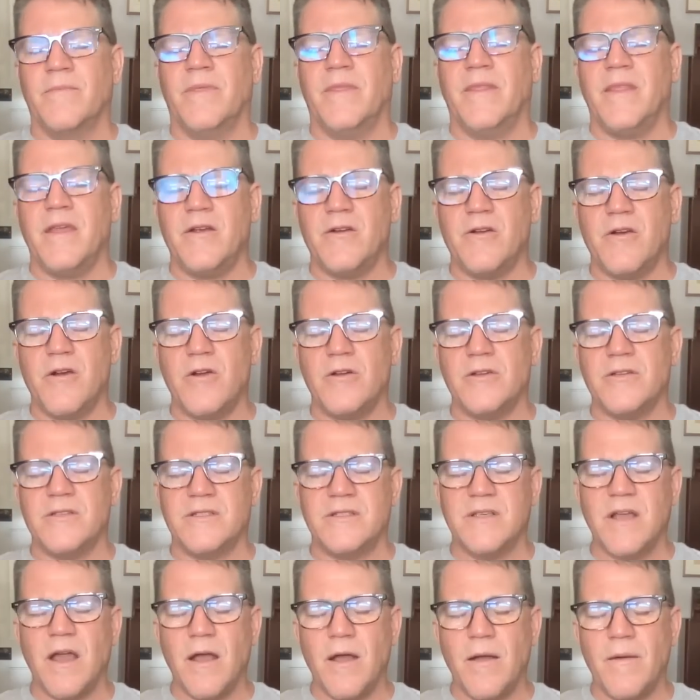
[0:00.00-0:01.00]
There are
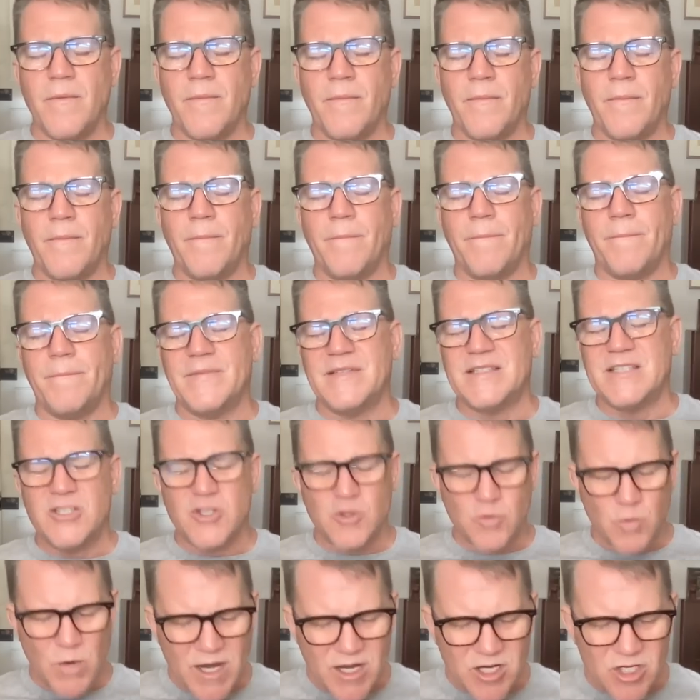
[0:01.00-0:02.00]
some
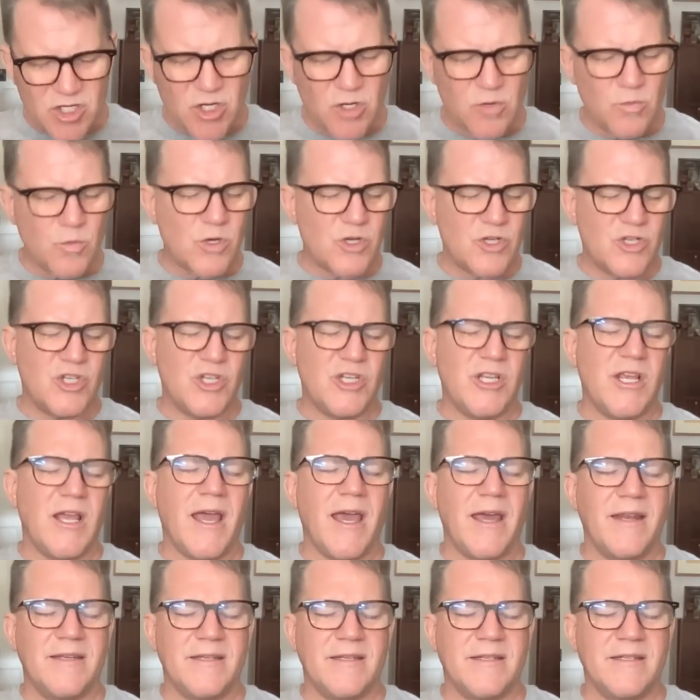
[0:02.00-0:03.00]
situation where she
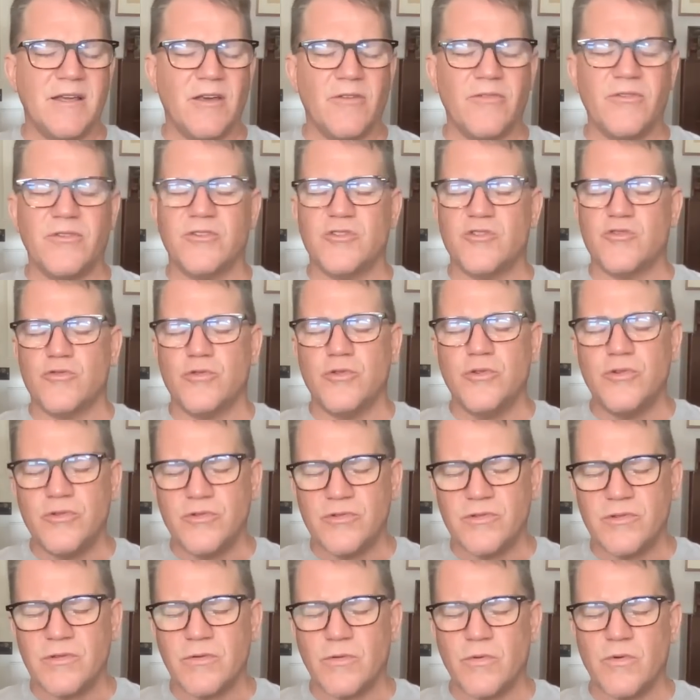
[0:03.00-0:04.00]
had to tell the
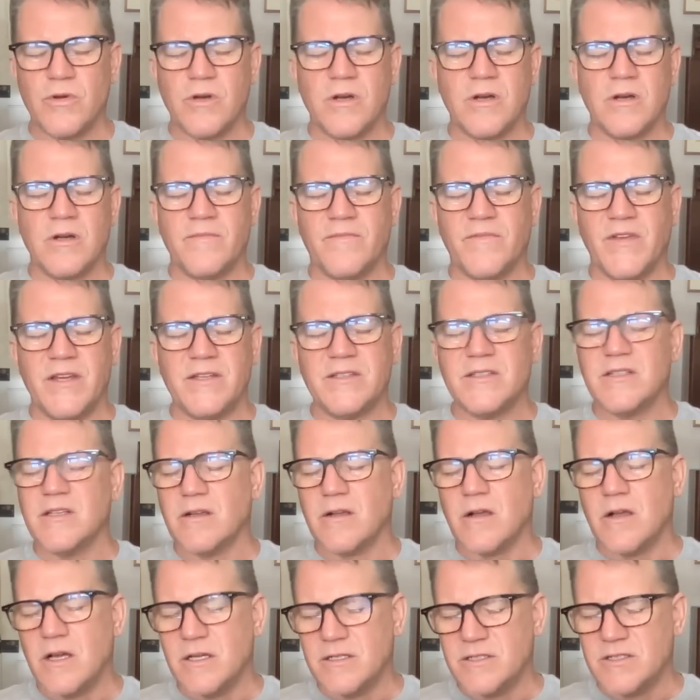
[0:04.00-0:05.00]
truth or face
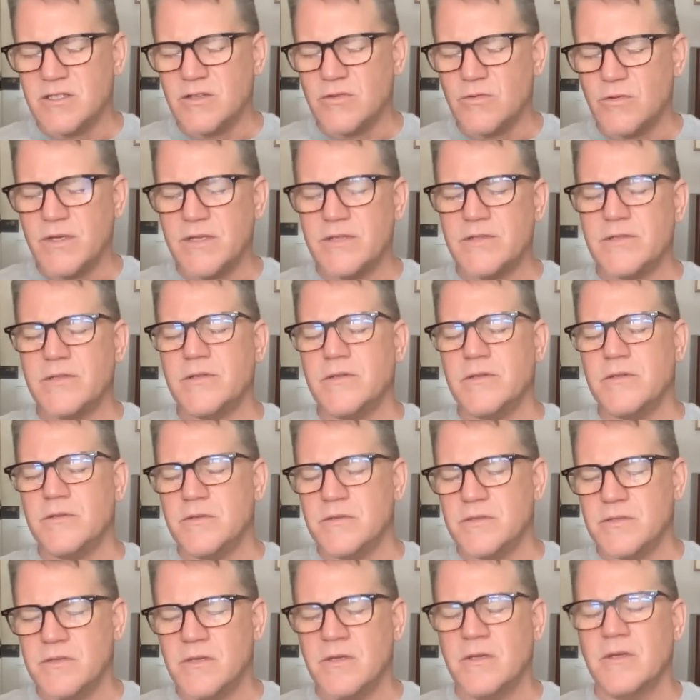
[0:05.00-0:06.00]
the
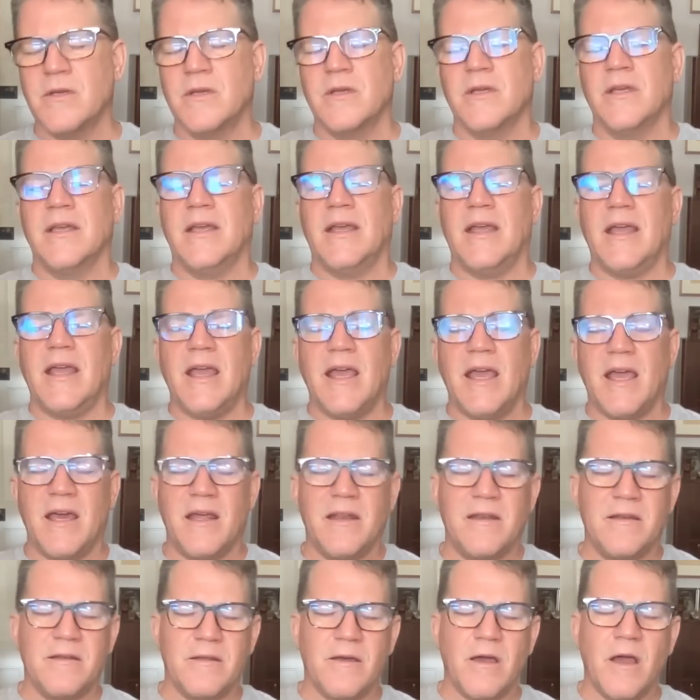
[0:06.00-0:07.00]
consequences.
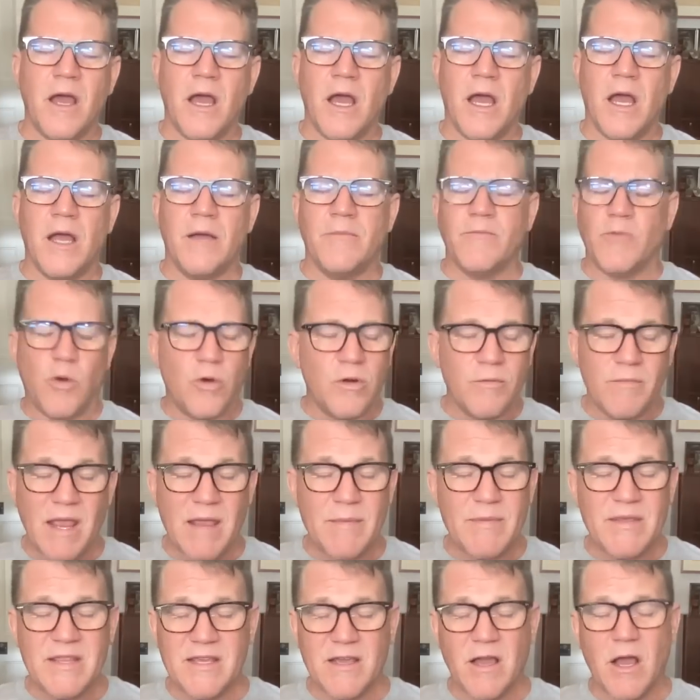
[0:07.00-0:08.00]
And or
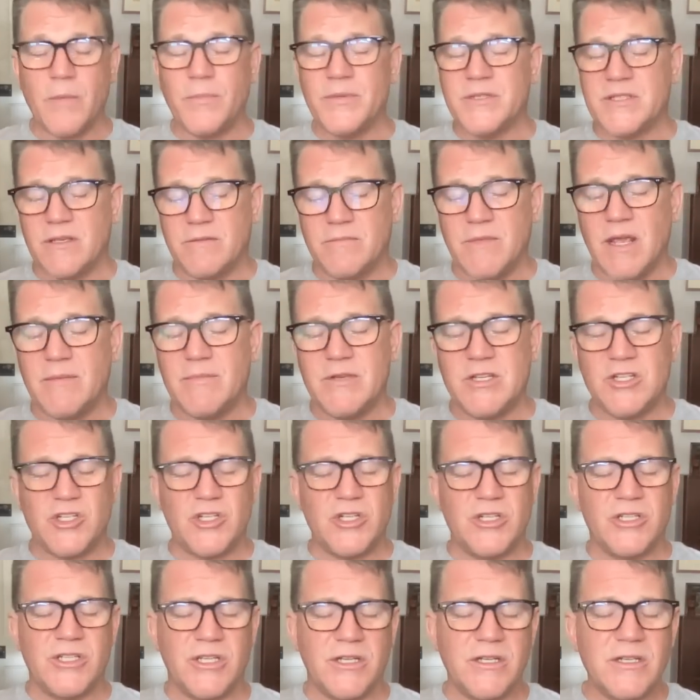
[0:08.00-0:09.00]
maybe the opposite. Maybe
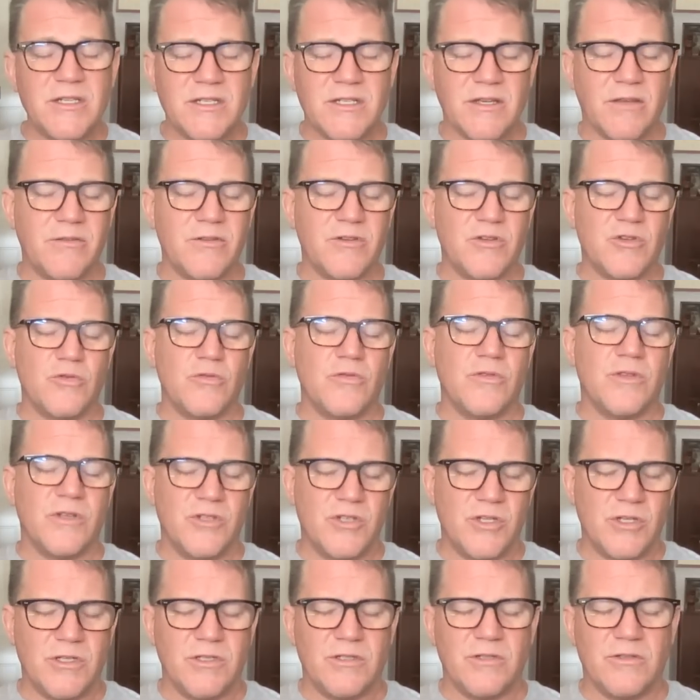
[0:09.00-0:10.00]
she didn't tell the truth
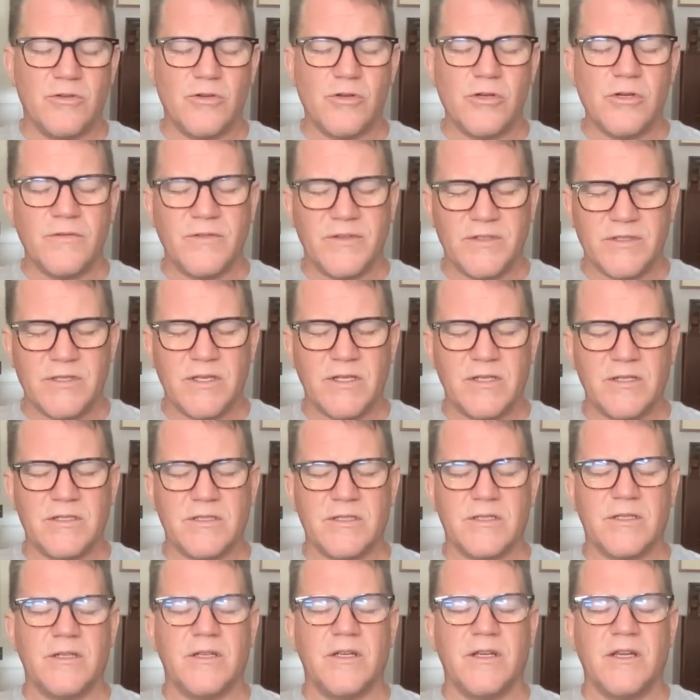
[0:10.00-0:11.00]
and she's nervous that
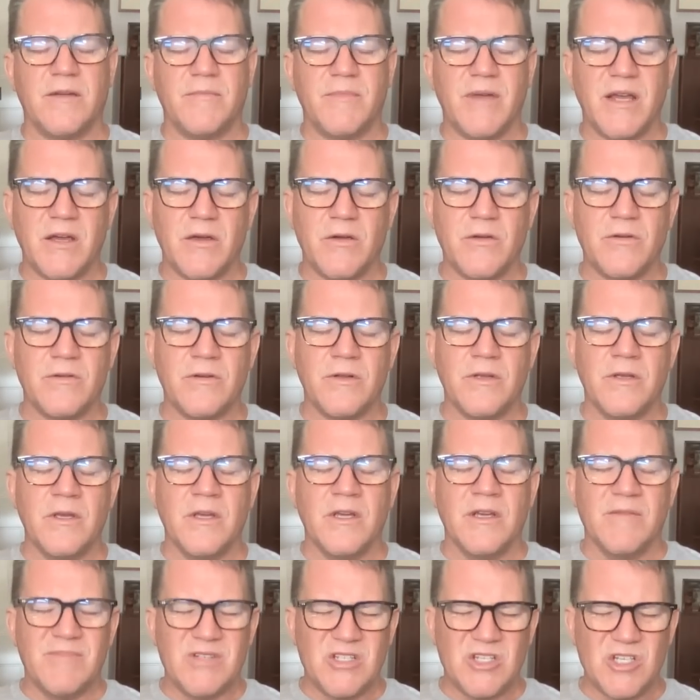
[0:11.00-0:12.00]
it's going to come out.
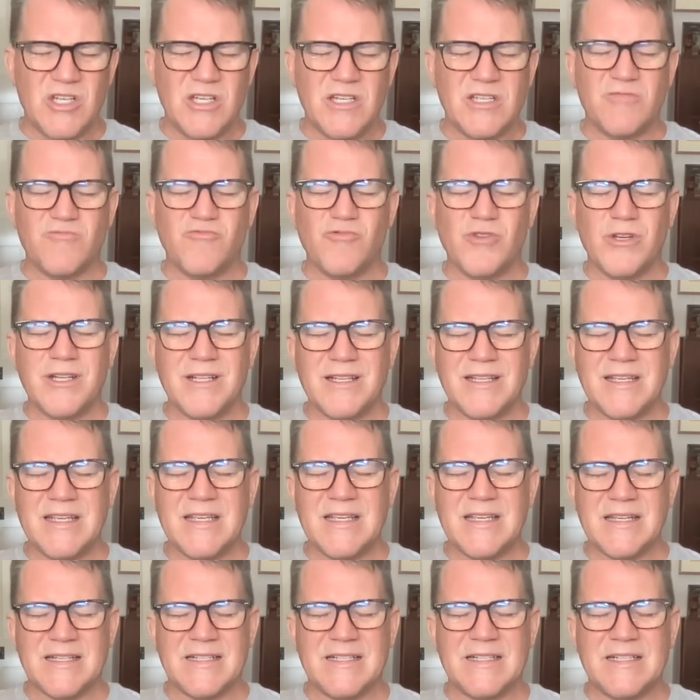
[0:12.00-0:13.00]
But she's
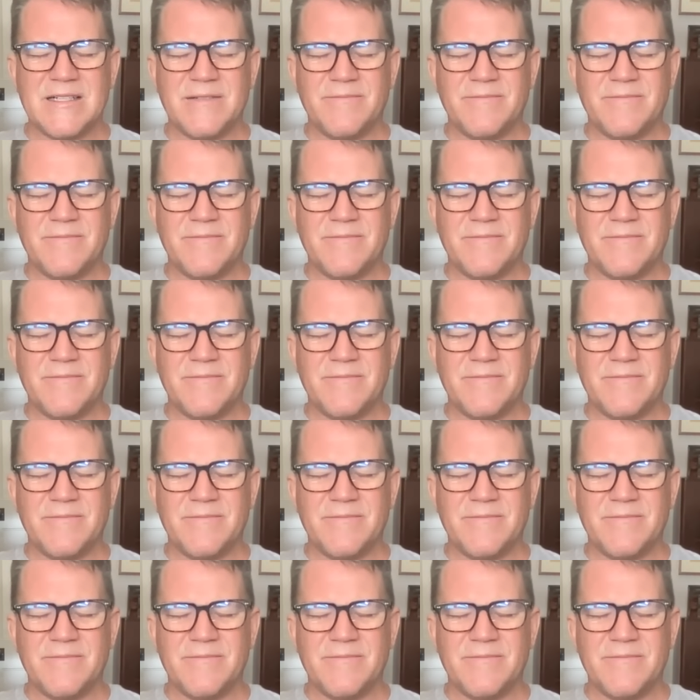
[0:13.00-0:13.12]
really,